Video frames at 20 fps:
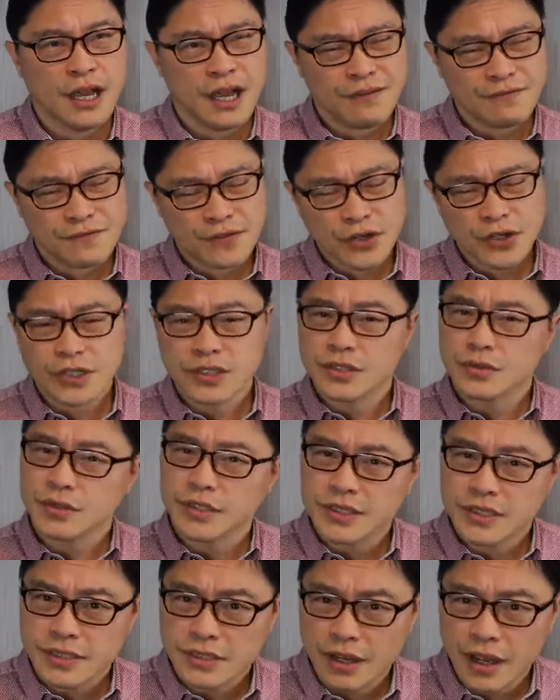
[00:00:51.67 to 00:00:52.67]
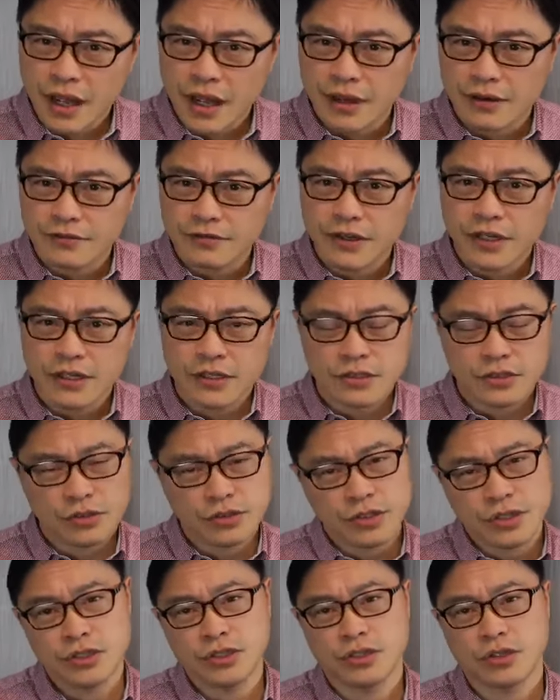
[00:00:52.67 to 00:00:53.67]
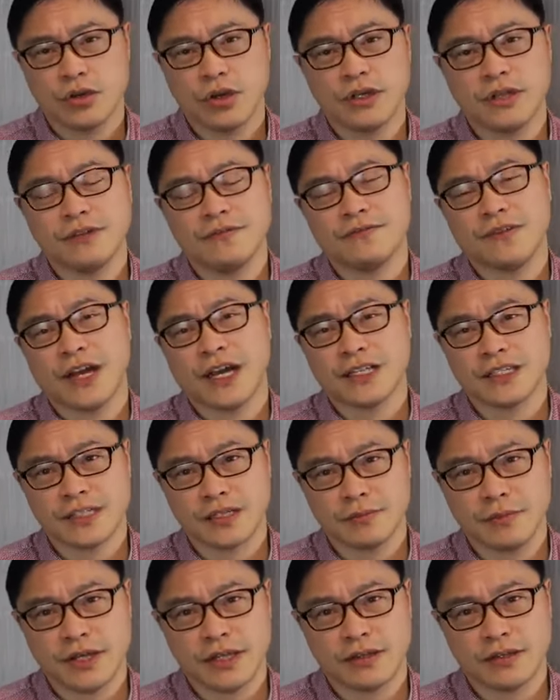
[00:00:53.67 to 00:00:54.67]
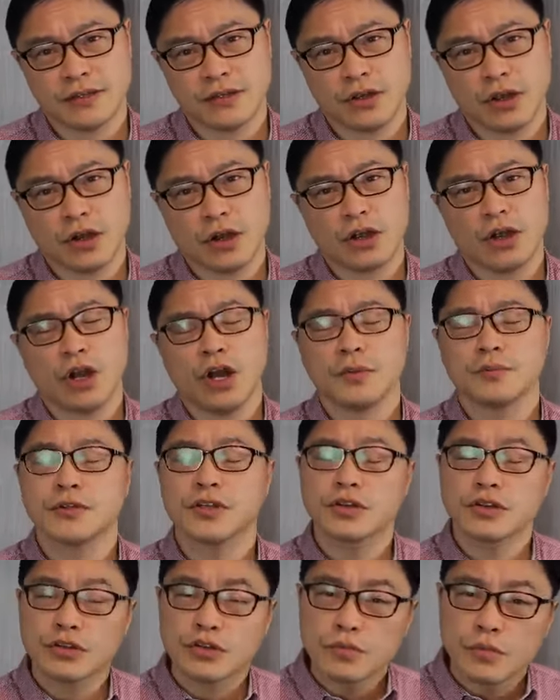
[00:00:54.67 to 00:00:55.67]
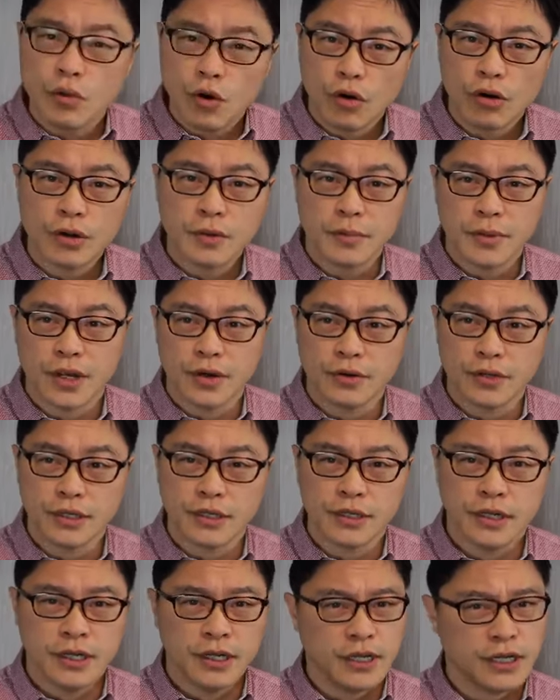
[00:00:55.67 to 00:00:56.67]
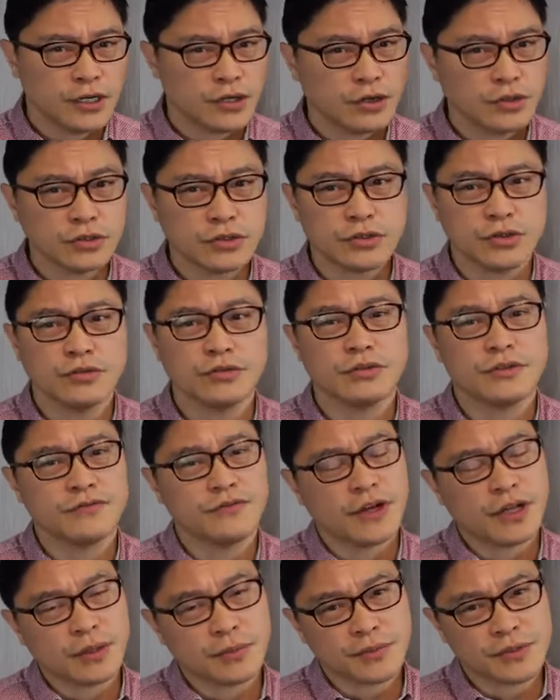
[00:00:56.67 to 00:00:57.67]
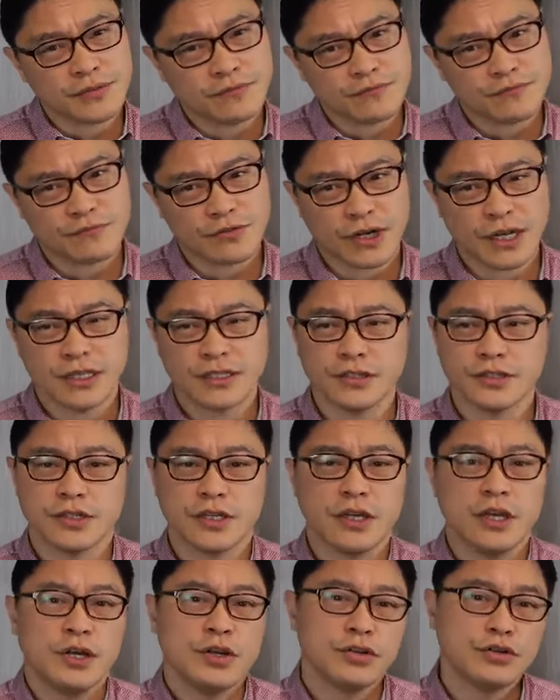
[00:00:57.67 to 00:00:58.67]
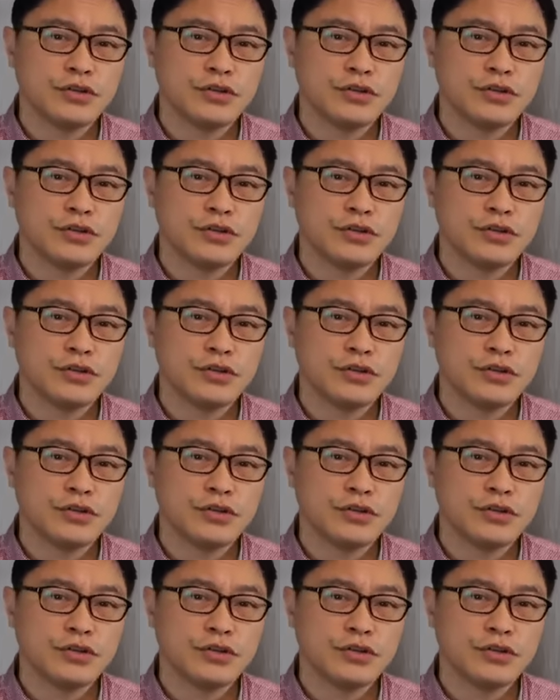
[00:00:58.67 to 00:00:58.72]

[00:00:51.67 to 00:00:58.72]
At first it was tough, so she joined thefastingmethod.com to learn more about it and also developed some friends